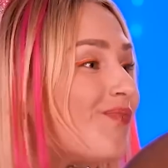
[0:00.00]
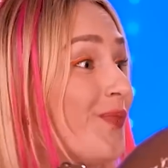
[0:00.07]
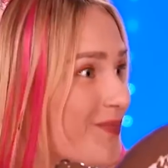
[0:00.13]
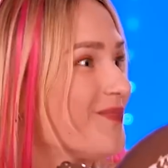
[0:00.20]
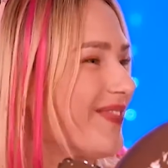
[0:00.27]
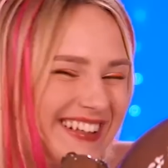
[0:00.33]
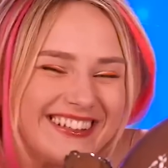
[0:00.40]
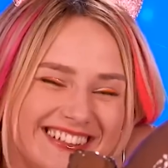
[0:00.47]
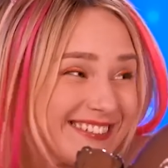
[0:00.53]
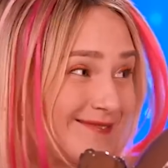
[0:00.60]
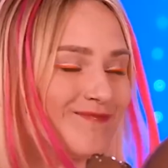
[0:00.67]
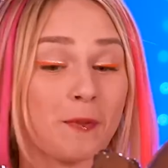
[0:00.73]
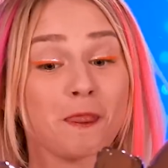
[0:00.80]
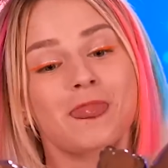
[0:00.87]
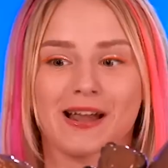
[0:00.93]
berry is
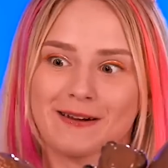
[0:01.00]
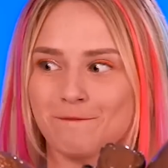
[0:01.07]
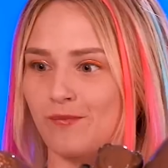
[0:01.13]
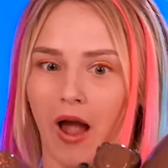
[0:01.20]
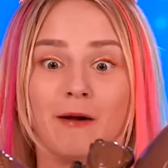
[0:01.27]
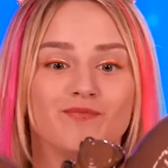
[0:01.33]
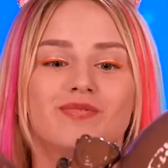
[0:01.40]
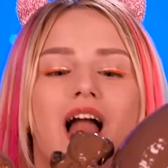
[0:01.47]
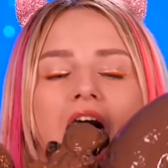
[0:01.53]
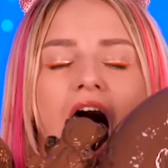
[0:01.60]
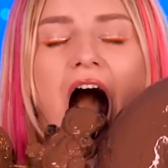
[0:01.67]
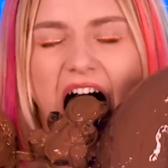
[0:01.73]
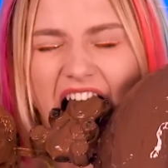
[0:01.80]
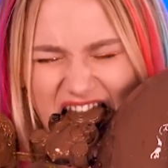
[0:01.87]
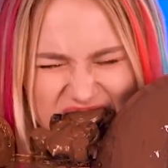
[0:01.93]
bigger than the entire
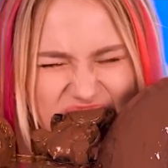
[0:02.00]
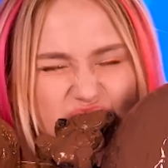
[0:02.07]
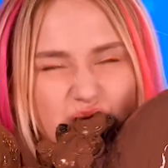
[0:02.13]
plate!